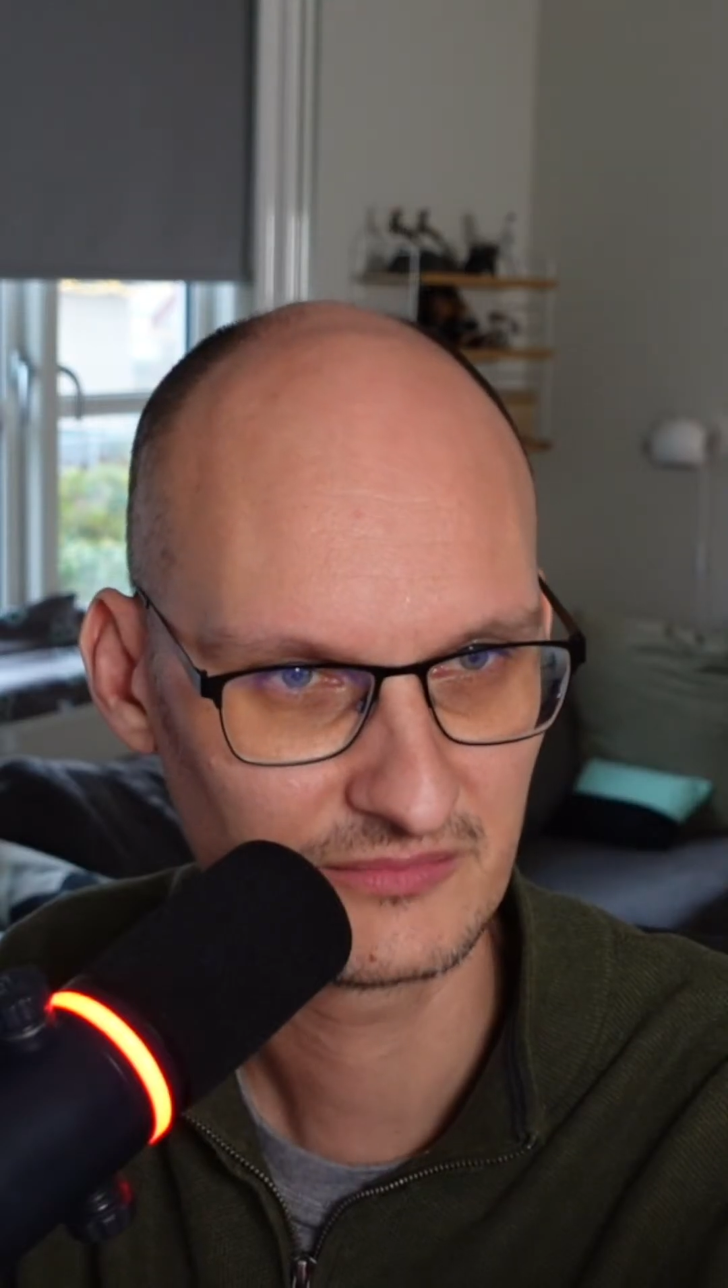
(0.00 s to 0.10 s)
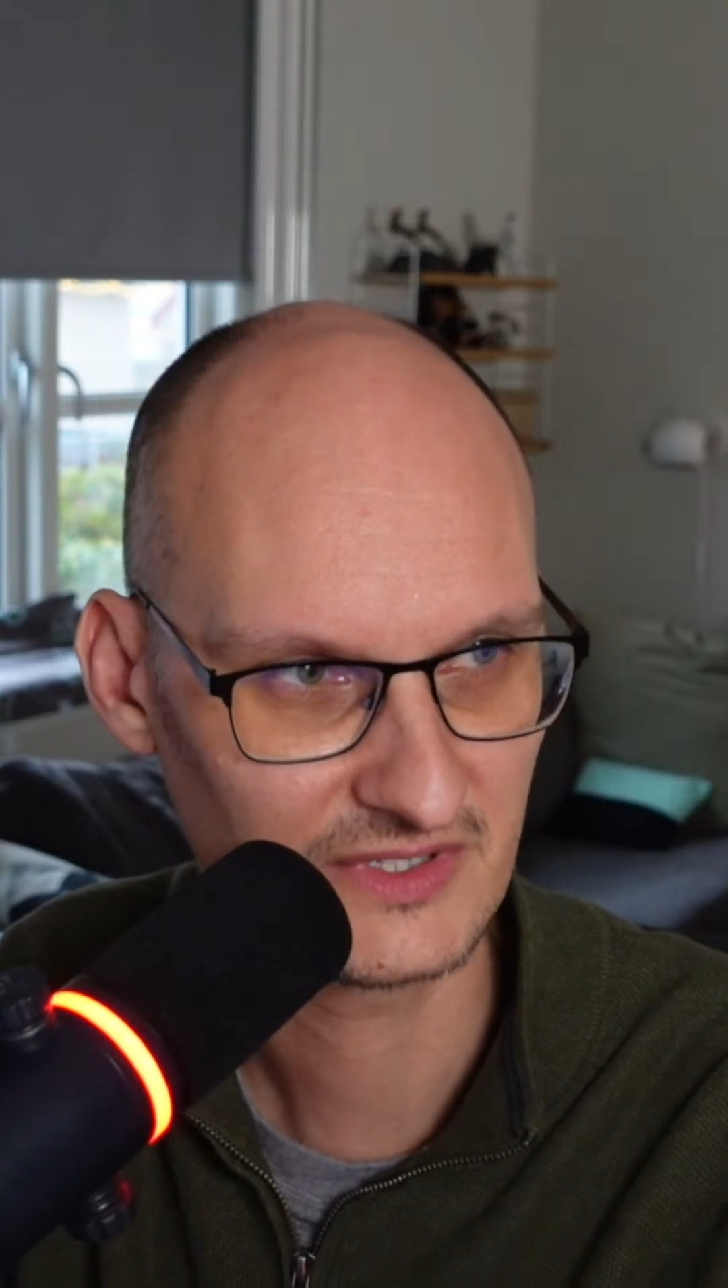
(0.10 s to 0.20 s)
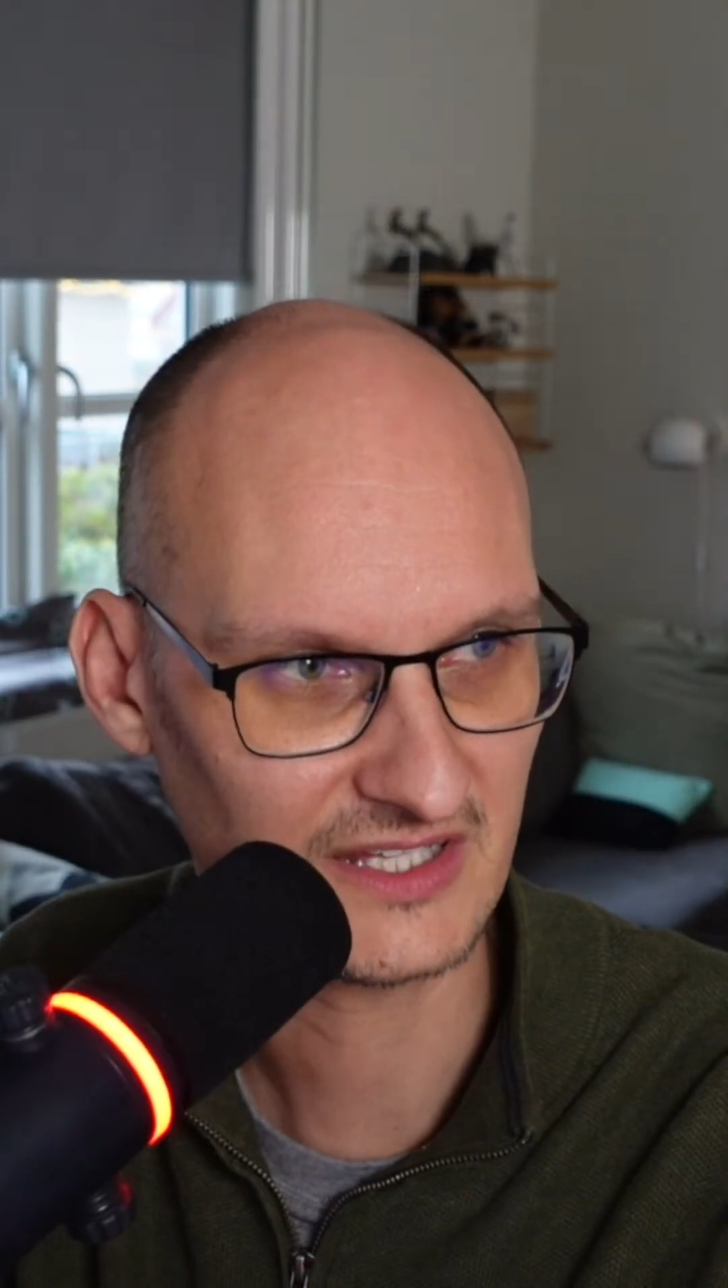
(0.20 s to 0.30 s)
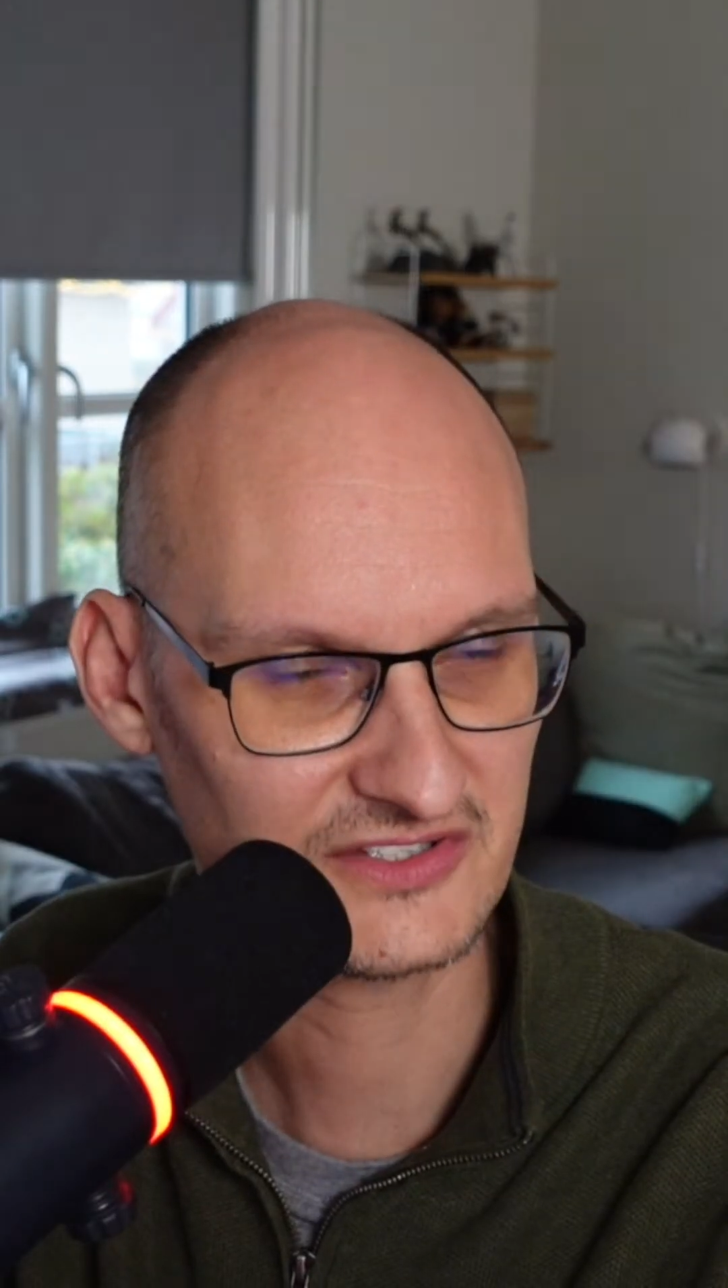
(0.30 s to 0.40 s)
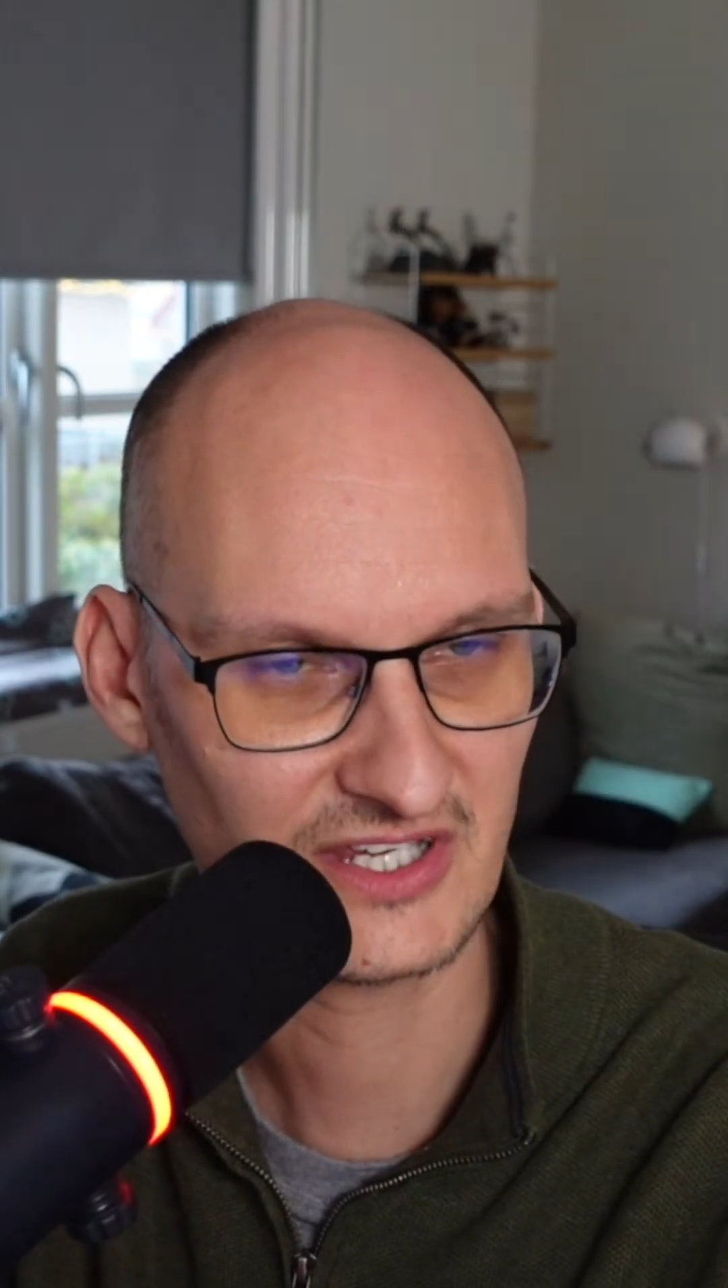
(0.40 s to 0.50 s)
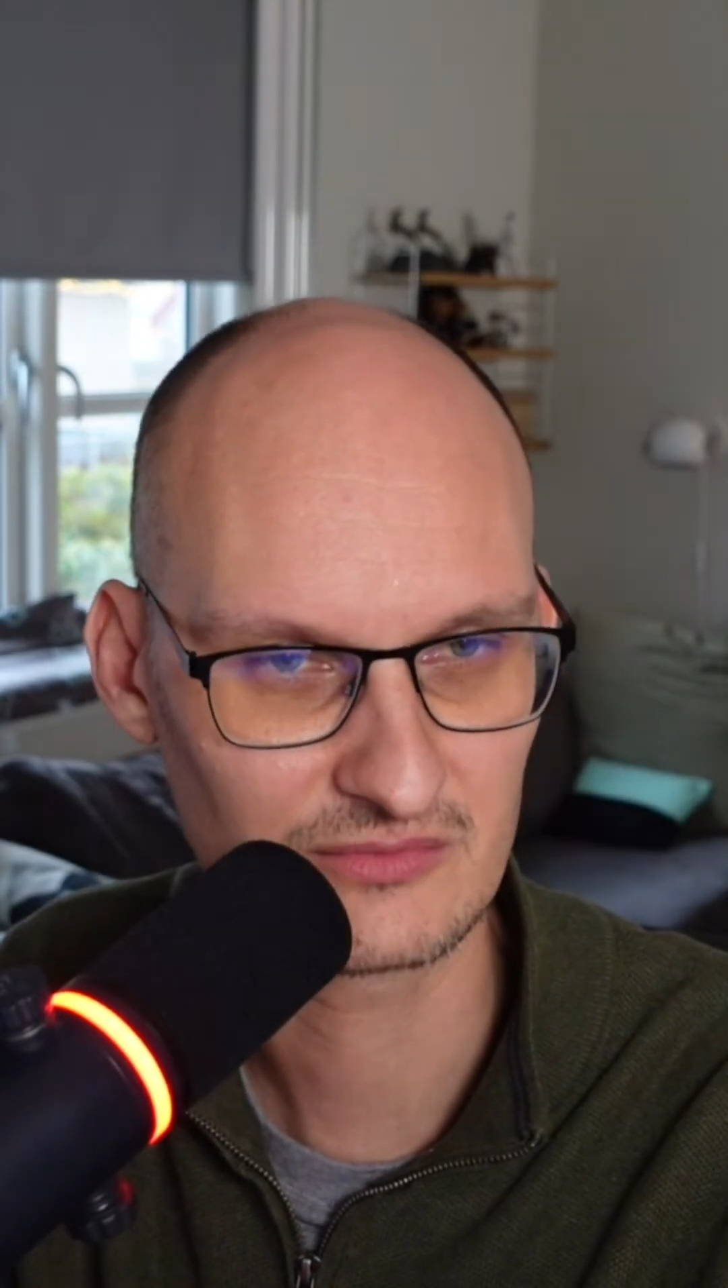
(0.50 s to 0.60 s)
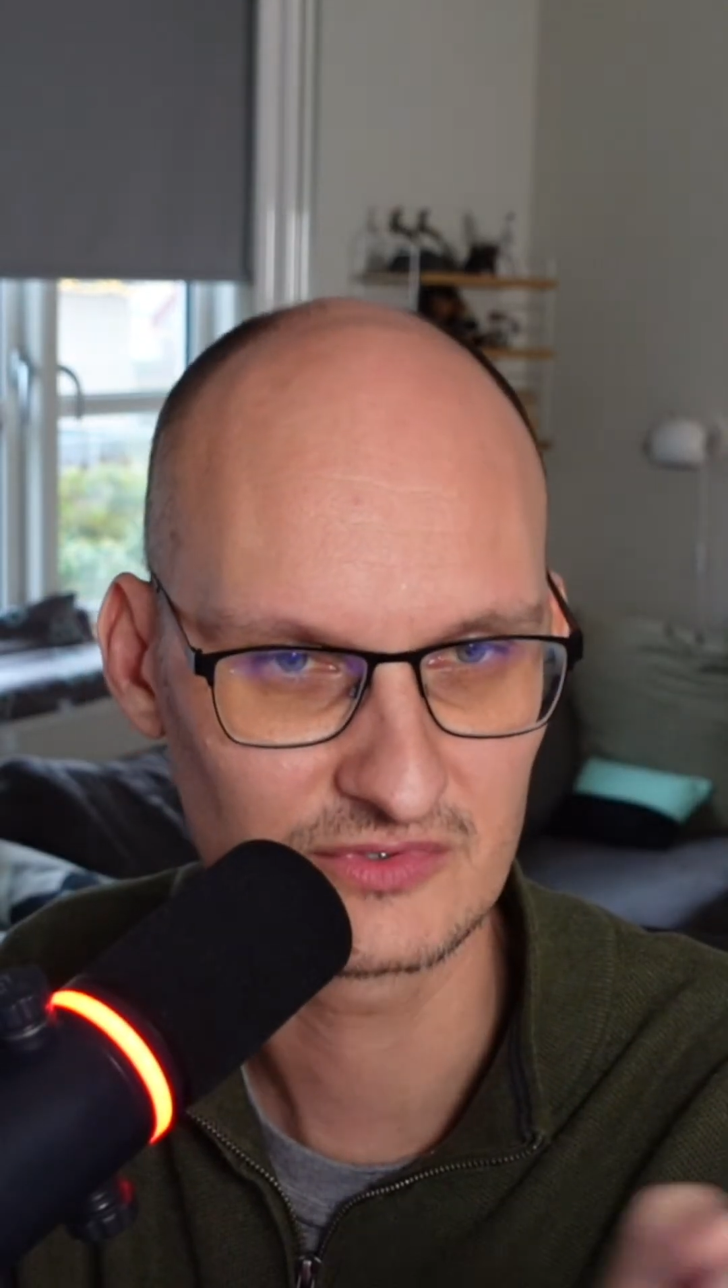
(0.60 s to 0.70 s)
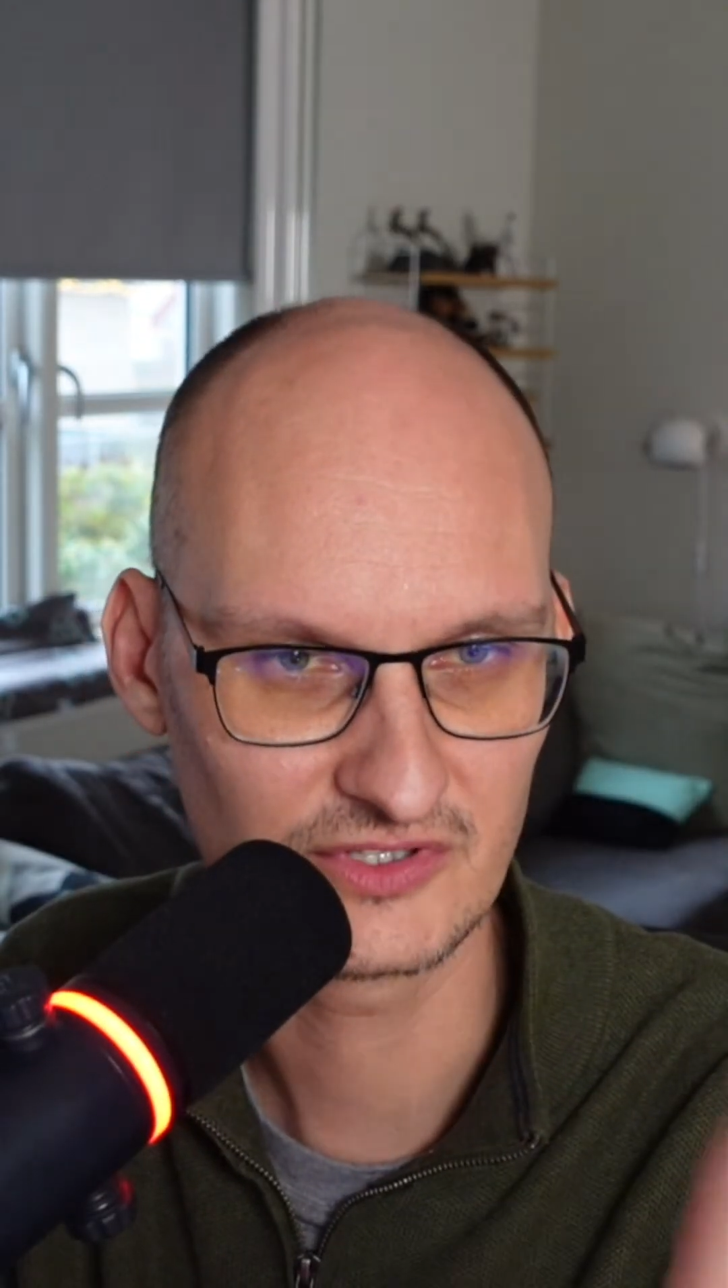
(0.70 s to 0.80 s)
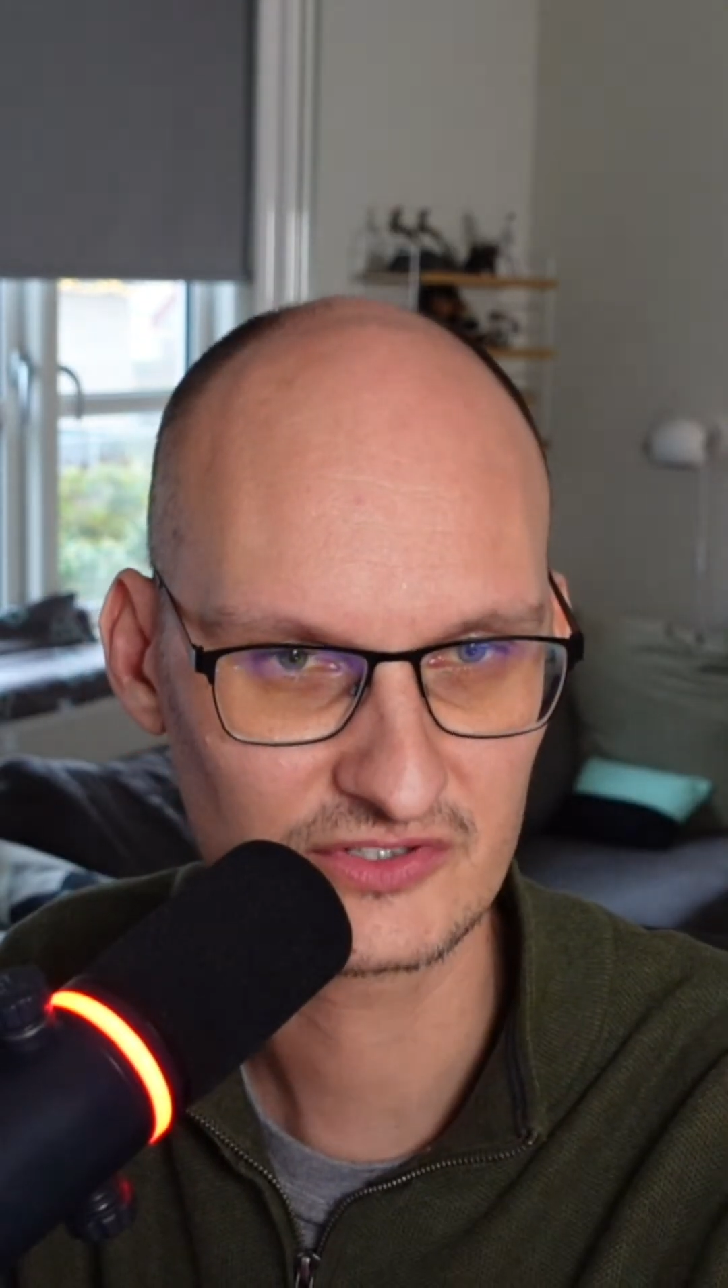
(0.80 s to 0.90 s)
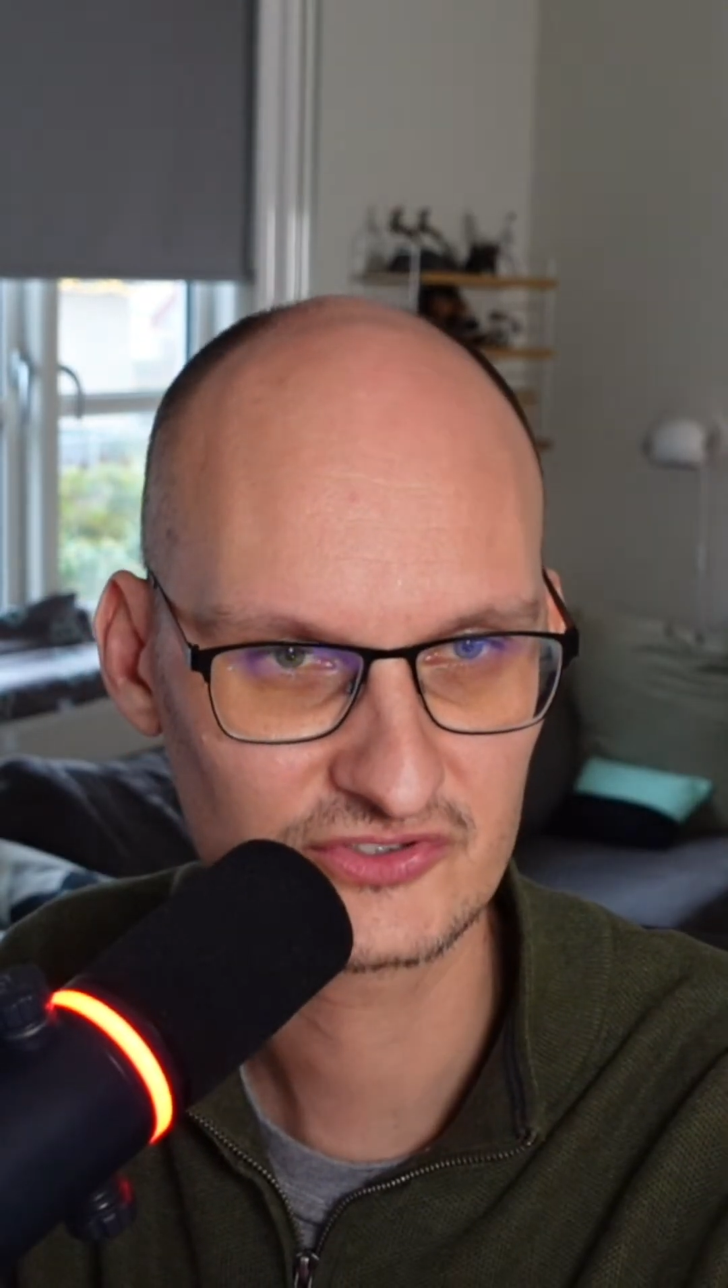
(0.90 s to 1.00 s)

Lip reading: That chat will not